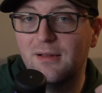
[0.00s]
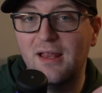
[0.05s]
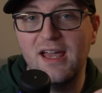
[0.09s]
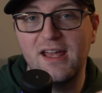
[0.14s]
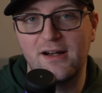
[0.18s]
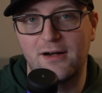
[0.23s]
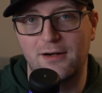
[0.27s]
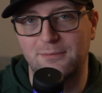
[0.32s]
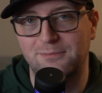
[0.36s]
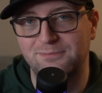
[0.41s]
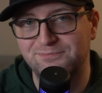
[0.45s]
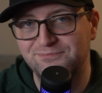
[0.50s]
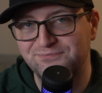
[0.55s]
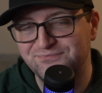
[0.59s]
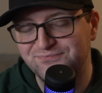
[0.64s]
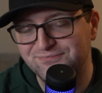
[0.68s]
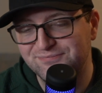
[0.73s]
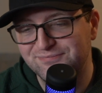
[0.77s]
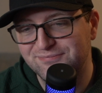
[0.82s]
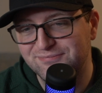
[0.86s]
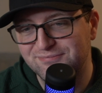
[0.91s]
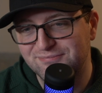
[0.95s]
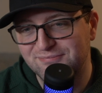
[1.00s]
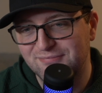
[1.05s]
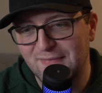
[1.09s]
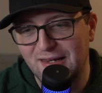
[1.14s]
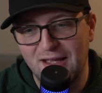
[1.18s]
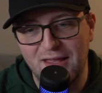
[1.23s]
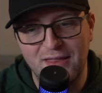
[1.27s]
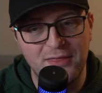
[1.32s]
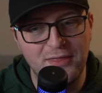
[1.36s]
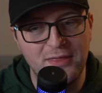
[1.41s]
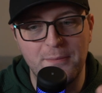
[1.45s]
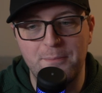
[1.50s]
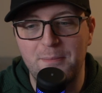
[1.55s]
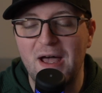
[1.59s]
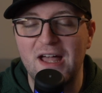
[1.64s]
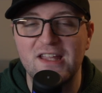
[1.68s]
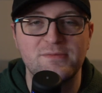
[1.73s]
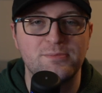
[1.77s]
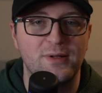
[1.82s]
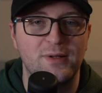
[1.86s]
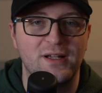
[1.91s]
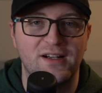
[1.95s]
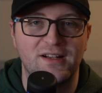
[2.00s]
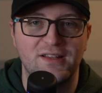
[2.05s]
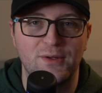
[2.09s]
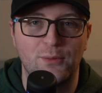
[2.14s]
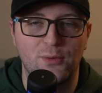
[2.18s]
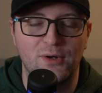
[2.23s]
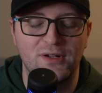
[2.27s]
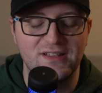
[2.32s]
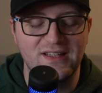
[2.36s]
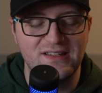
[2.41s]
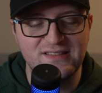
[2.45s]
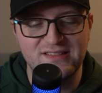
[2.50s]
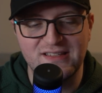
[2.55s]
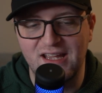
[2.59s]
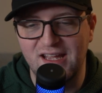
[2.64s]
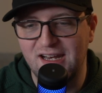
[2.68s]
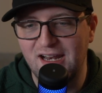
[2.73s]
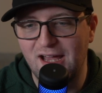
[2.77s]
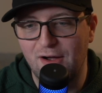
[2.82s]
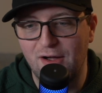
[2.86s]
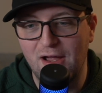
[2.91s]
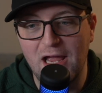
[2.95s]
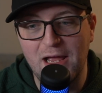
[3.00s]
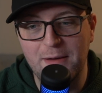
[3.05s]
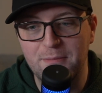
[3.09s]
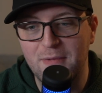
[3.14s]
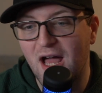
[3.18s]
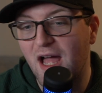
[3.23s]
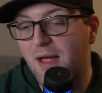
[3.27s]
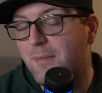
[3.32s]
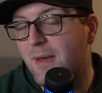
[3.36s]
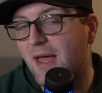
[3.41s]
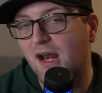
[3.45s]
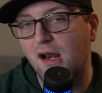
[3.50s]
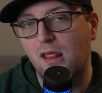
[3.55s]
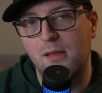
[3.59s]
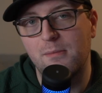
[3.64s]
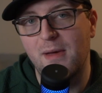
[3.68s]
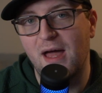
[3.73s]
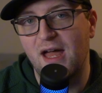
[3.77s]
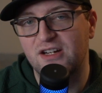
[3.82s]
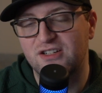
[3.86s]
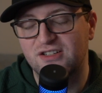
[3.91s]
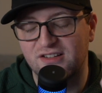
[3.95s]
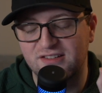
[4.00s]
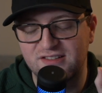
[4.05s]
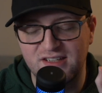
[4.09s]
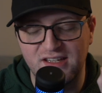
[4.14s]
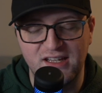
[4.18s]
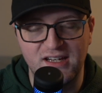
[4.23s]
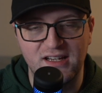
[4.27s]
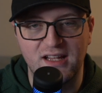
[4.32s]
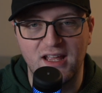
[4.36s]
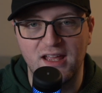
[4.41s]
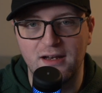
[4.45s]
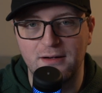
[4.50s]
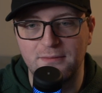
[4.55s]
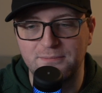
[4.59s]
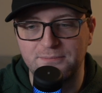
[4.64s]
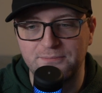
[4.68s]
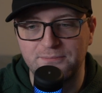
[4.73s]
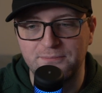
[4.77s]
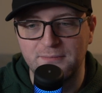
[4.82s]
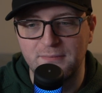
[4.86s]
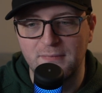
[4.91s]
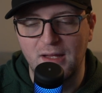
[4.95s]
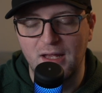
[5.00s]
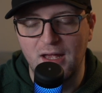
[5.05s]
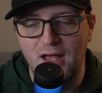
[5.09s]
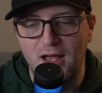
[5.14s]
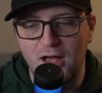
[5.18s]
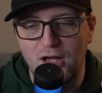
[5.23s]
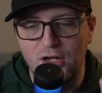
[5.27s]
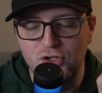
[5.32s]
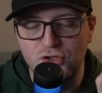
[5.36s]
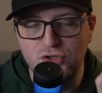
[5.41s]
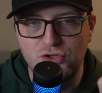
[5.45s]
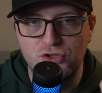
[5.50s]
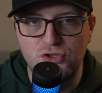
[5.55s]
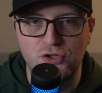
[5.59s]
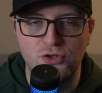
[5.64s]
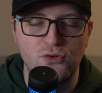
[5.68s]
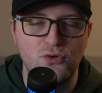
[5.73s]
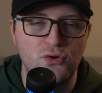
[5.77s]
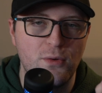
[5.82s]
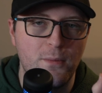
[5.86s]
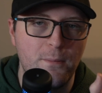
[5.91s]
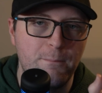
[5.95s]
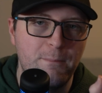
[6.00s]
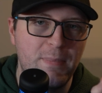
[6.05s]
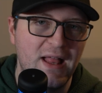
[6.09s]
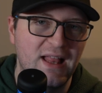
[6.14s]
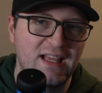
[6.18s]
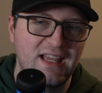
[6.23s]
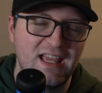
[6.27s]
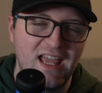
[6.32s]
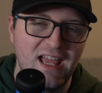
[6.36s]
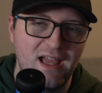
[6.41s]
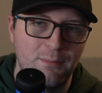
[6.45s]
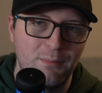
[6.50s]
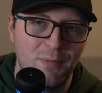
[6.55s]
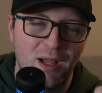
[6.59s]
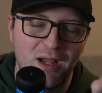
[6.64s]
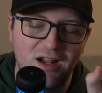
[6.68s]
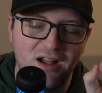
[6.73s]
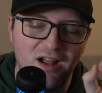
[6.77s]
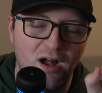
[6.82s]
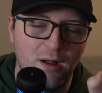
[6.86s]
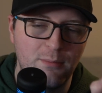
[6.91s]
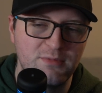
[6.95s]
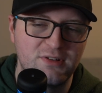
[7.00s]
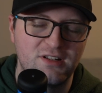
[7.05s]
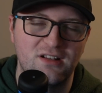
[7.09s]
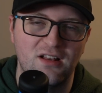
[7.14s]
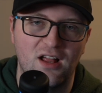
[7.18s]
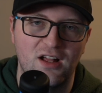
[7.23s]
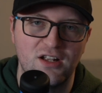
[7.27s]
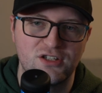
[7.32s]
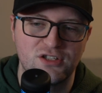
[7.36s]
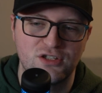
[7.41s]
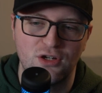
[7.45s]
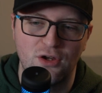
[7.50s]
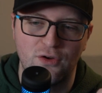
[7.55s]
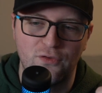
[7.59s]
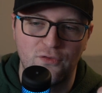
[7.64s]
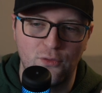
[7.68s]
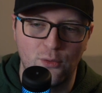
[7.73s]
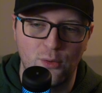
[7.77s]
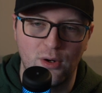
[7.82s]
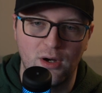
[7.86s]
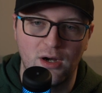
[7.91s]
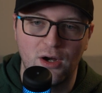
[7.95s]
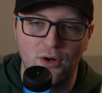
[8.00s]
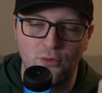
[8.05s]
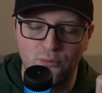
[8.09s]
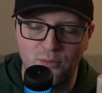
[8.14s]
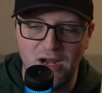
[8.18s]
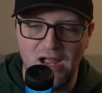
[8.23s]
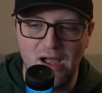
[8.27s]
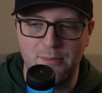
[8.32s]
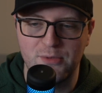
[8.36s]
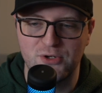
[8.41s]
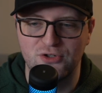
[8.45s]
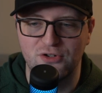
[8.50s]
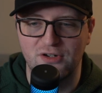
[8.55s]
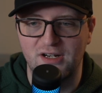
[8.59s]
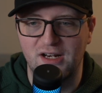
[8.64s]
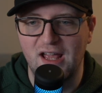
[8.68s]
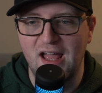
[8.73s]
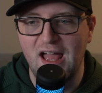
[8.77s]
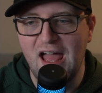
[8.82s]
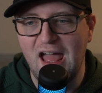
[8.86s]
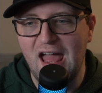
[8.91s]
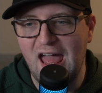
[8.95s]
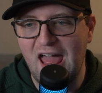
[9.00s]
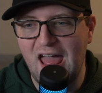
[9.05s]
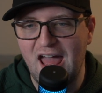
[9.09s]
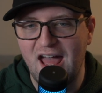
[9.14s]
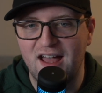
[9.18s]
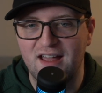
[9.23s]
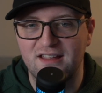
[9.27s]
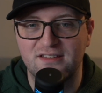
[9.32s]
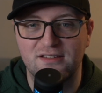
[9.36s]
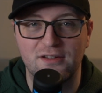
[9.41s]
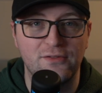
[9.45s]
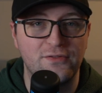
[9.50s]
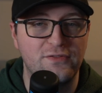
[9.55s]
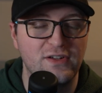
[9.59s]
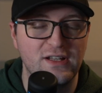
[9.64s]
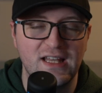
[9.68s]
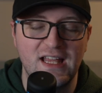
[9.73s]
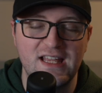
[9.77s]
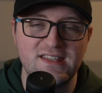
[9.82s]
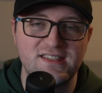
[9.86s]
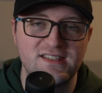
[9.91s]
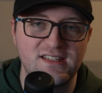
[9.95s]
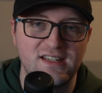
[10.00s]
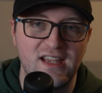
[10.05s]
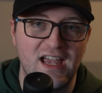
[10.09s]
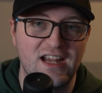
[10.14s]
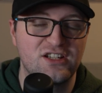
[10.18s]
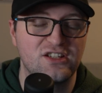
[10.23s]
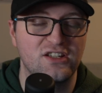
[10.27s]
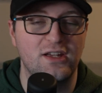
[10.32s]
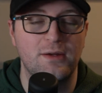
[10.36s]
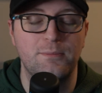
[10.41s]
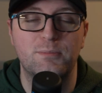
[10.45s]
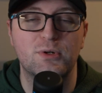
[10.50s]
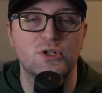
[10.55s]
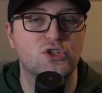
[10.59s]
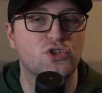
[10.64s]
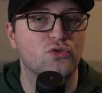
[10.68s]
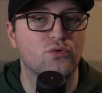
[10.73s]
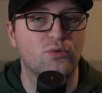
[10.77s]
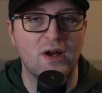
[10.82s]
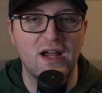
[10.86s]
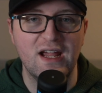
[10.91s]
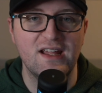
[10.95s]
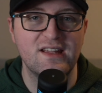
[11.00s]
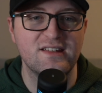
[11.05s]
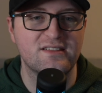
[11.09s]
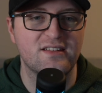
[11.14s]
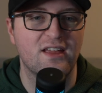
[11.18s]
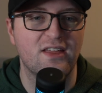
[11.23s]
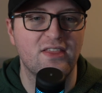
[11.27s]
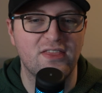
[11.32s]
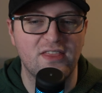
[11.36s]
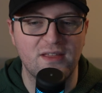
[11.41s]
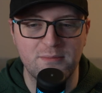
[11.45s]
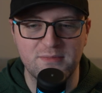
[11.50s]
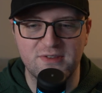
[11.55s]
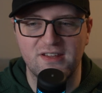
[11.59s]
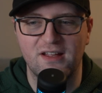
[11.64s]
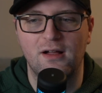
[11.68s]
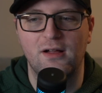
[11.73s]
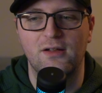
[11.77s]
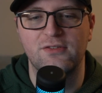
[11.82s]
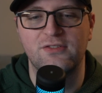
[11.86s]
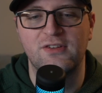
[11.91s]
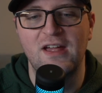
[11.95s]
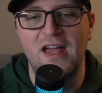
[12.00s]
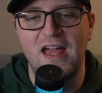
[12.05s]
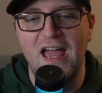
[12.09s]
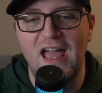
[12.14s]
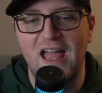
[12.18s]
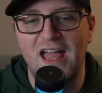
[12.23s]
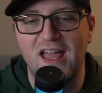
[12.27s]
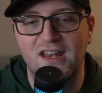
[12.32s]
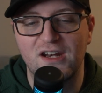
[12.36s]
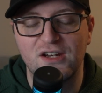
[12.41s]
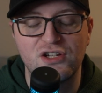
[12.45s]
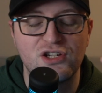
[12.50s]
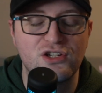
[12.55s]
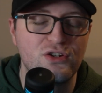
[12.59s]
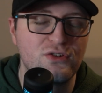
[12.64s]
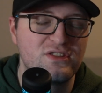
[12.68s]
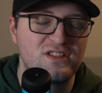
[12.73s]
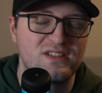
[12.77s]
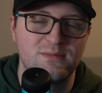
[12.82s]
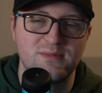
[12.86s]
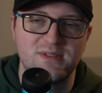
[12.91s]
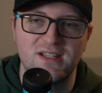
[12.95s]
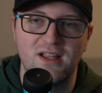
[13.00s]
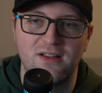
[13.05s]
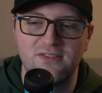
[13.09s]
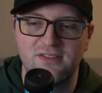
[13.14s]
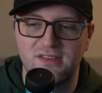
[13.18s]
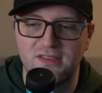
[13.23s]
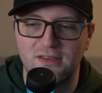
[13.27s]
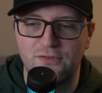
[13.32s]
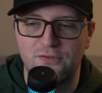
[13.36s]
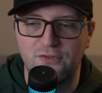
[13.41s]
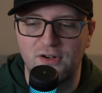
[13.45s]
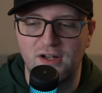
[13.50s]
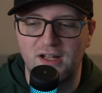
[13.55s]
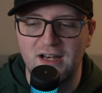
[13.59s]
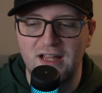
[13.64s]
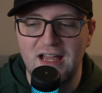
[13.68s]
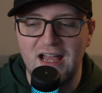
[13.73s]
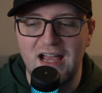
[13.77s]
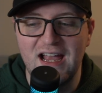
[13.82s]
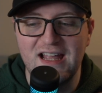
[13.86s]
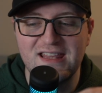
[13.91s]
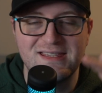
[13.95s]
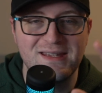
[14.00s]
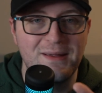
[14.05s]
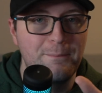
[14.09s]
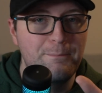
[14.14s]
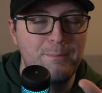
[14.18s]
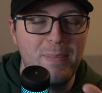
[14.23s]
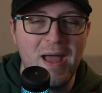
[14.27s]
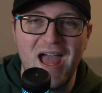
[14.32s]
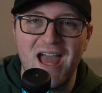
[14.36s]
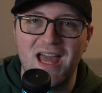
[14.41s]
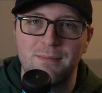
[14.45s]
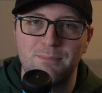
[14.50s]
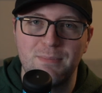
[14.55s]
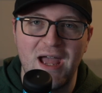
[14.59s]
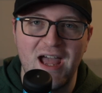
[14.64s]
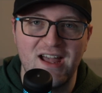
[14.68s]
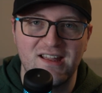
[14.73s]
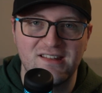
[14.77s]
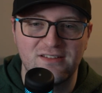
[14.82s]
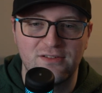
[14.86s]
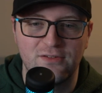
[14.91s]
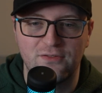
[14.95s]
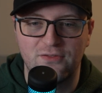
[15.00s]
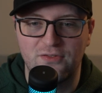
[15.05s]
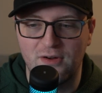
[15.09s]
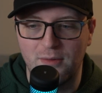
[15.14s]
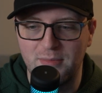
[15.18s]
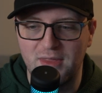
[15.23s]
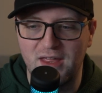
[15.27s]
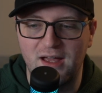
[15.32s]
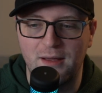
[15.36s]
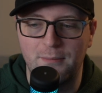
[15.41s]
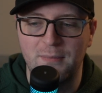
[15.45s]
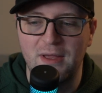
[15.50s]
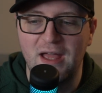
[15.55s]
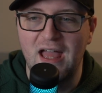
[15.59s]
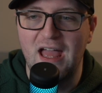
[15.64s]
later, the best player in the world, I'll say it now, and my man of the match, I'll say it again. Jude Bellingham comes clutch for Real Madrid, as Valencia actually betrays themselves and shoots themselves in the foot. It's a bad pass from them,